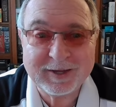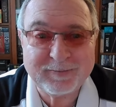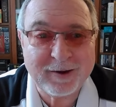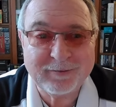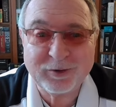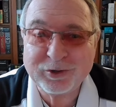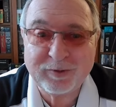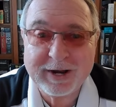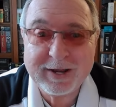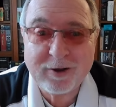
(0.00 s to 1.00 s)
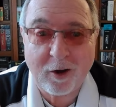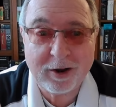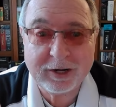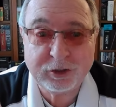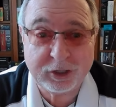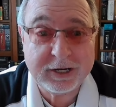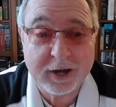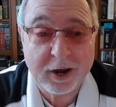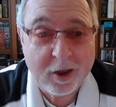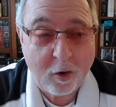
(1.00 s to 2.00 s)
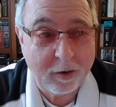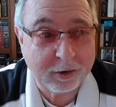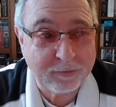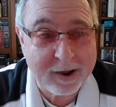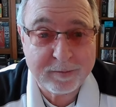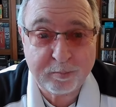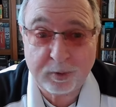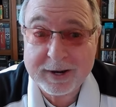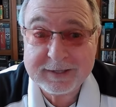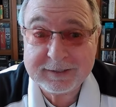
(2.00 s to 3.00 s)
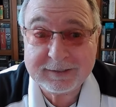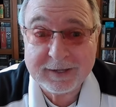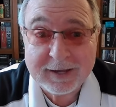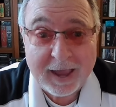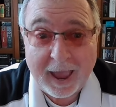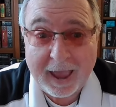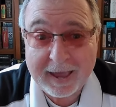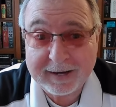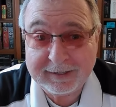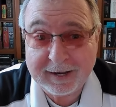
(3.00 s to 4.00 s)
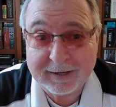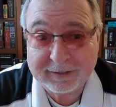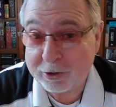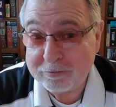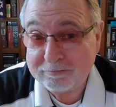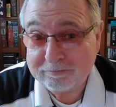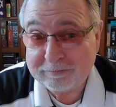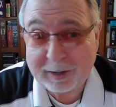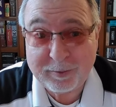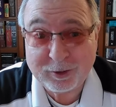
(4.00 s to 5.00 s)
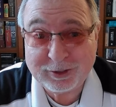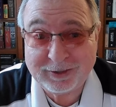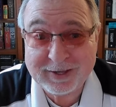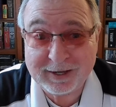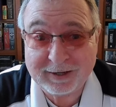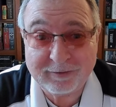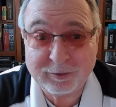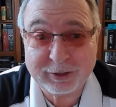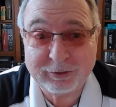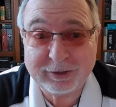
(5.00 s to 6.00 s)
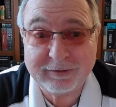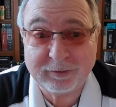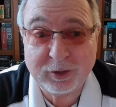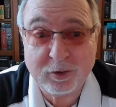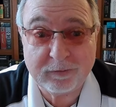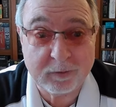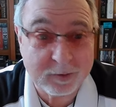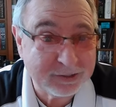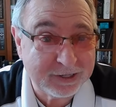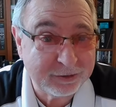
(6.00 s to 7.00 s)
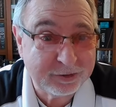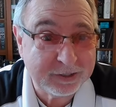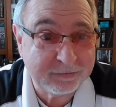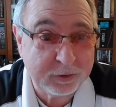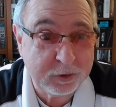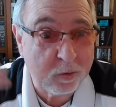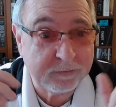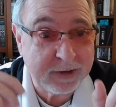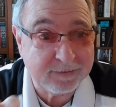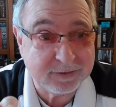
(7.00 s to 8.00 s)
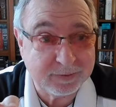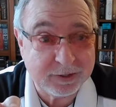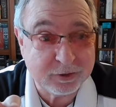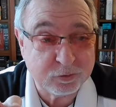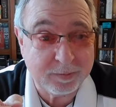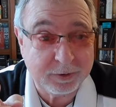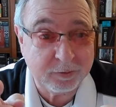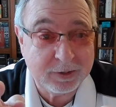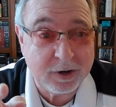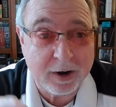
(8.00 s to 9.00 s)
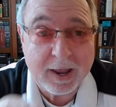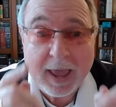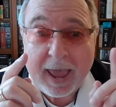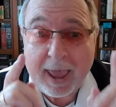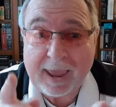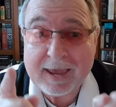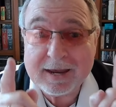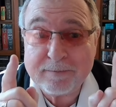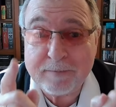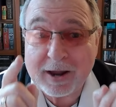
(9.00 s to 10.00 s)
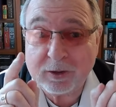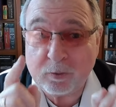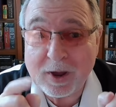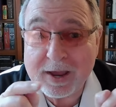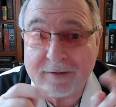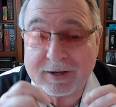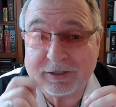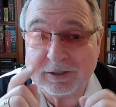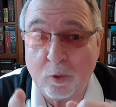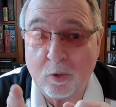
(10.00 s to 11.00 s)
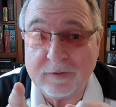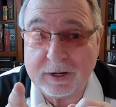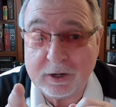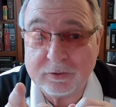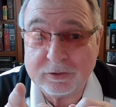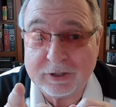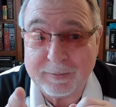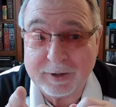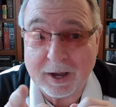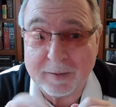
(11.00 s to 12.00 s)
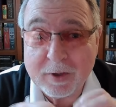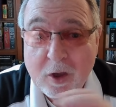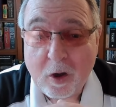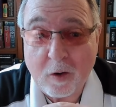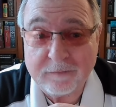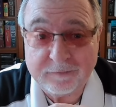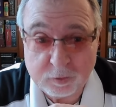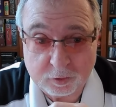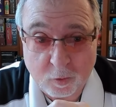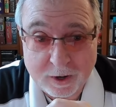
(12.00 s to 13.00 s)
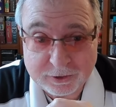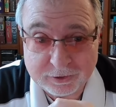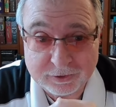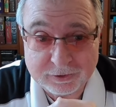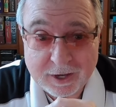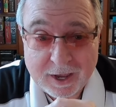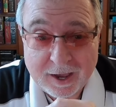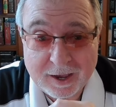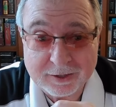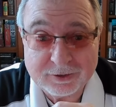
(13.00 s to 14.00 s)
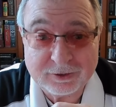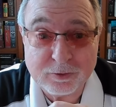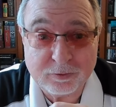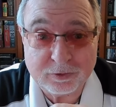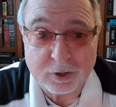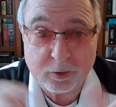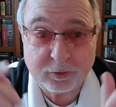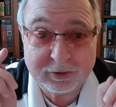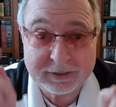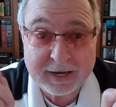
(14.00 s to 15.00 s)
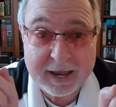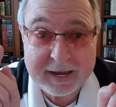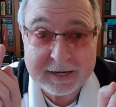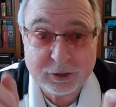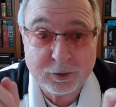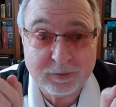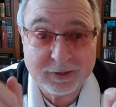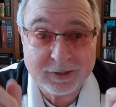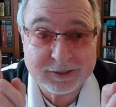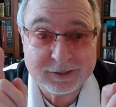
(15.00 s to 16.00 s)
that's my first reading on a sheik, on a crown prince, and so tell me what you think. If it was interesting for you, if it wasn't interesting for you, or if you have something else you want me to read on. And by the way, I've got some more videos coming up on viewer questions uh, soon, so stay tuned to this